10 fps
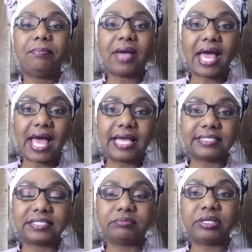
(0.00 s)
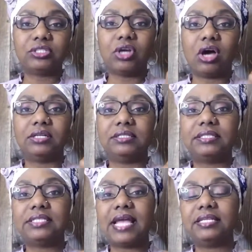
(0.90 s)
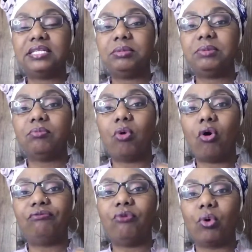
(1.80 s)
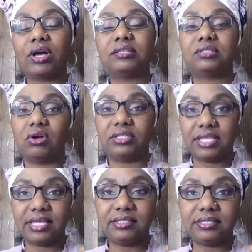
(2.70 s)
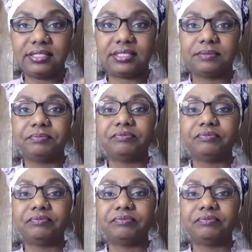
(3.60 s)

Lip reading: past, McDonald's tended to be more focused on kids,